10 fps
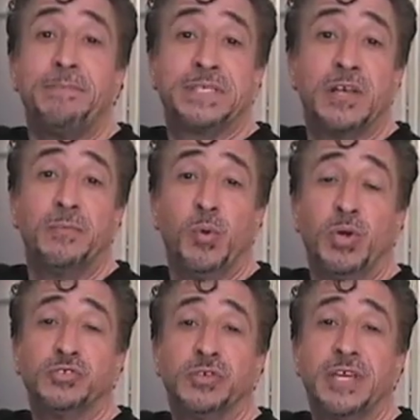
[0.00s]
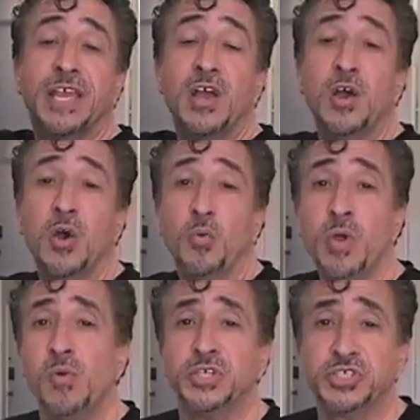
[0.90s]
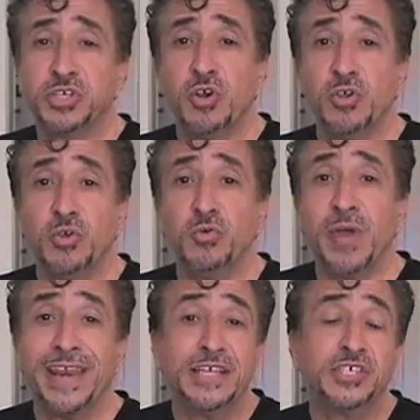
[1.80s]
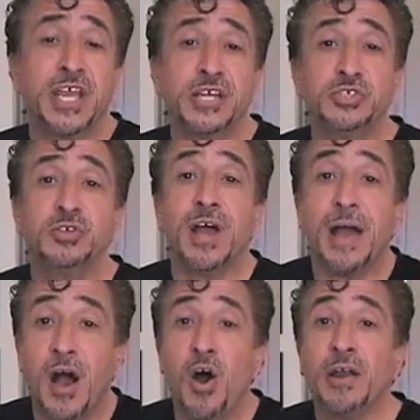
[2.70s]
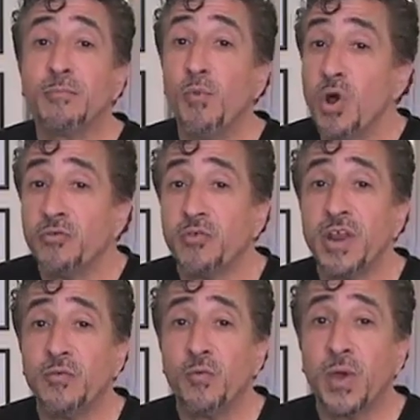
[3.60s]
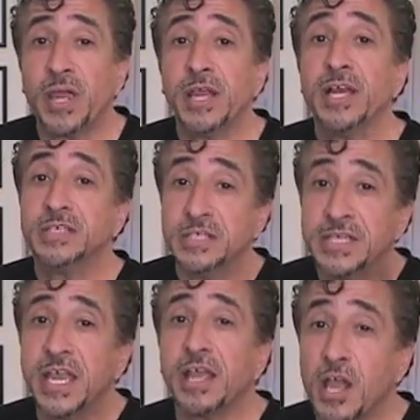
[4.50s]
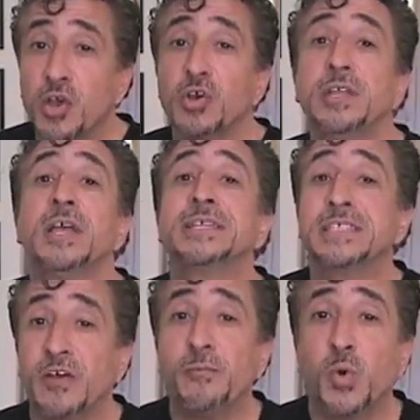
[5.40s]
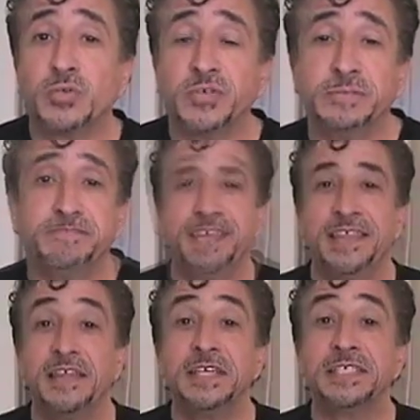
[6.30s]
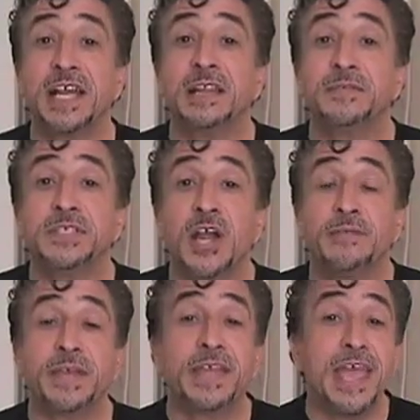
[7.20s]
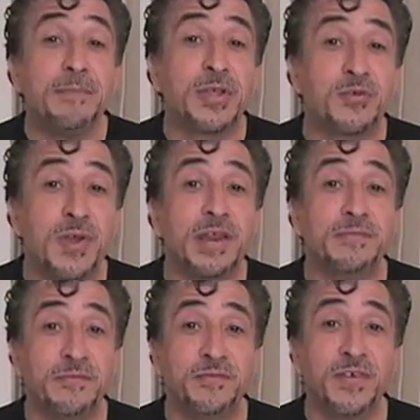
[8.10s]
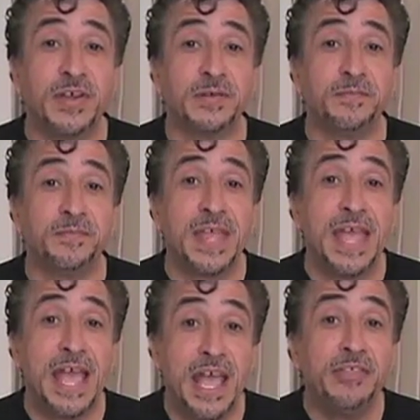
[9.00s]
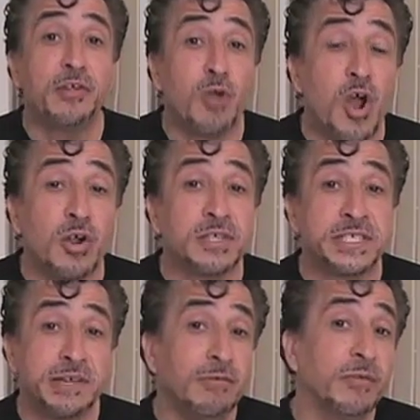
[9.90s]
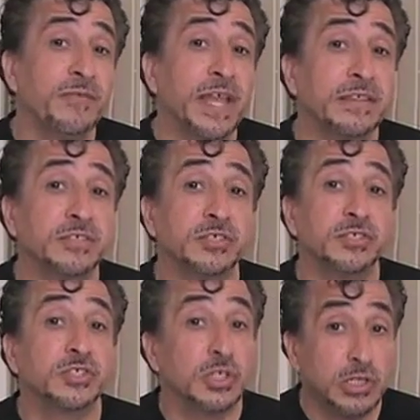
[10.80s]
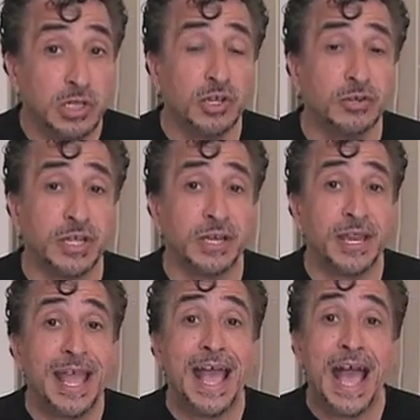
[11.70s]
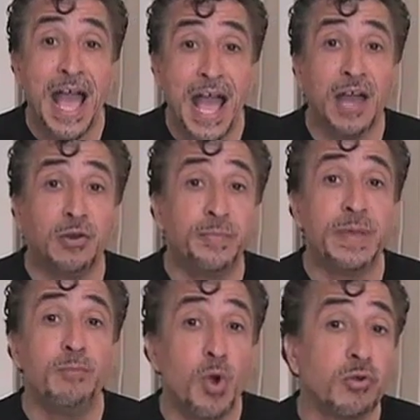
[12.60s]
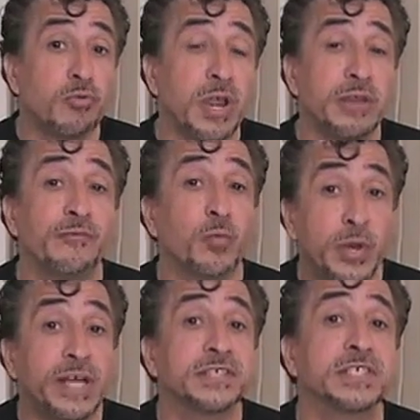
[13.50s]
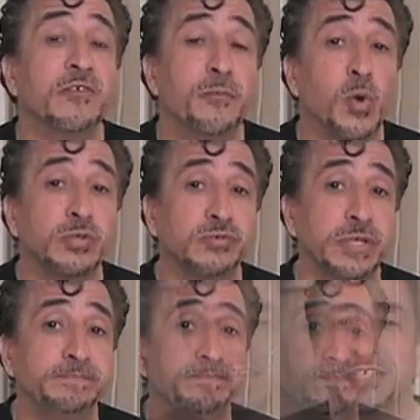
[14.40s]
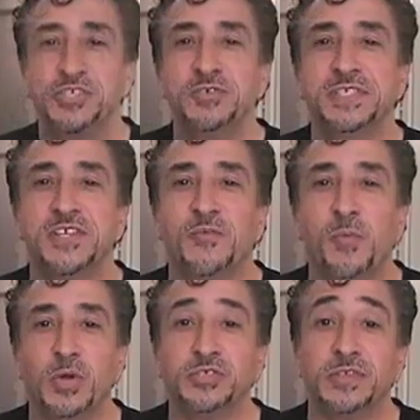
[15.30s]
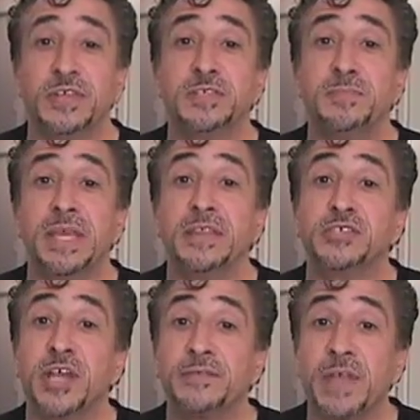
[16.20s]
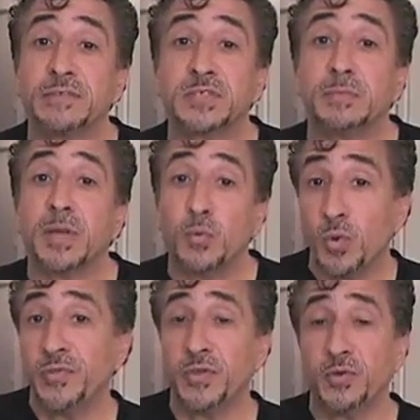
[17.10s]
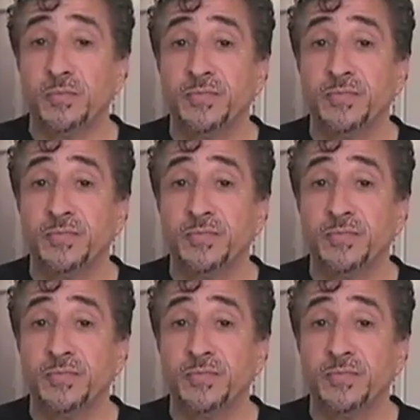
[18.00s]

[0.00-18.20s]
self-portrait. We want to show you and educate you on a more creative way to take a good self-portrait. Now, this style of photography can be creative and fun, and there are several advantages to learning how to be more creative with our self-portrait. Shooting self-portrait doesn't mean that you have to have somebody with you.